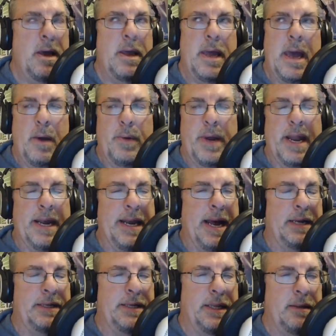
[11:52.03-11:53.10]
Yeah, we gotta
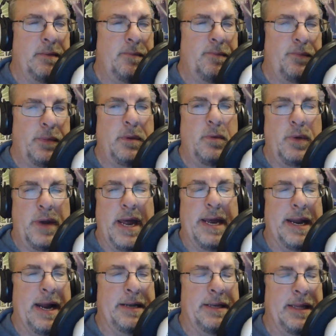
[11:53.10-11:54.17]

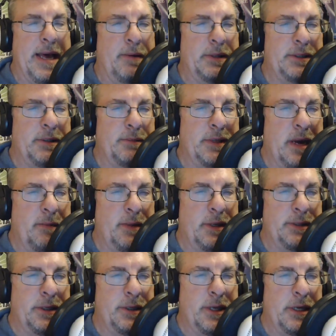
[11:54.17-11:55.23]
get out to that one sometime
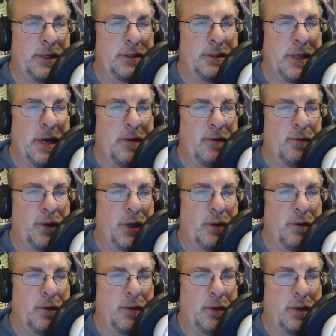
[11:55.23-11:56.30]
because it does sound really
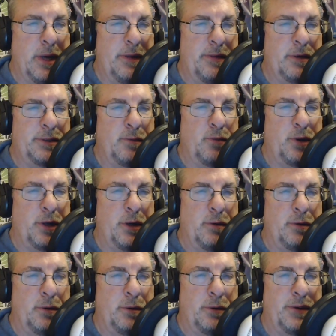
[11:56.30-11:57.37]
cool, and there's some really
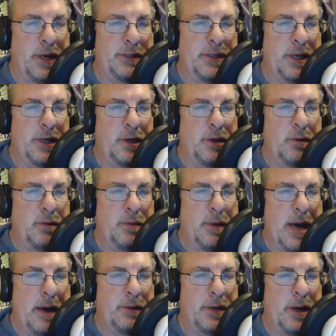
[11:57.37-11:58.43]
cool things they do
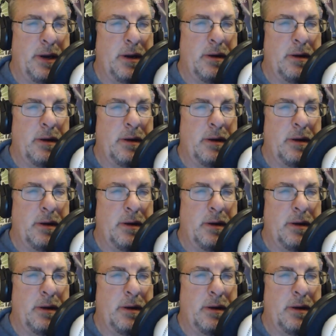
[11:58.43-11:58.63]
out there.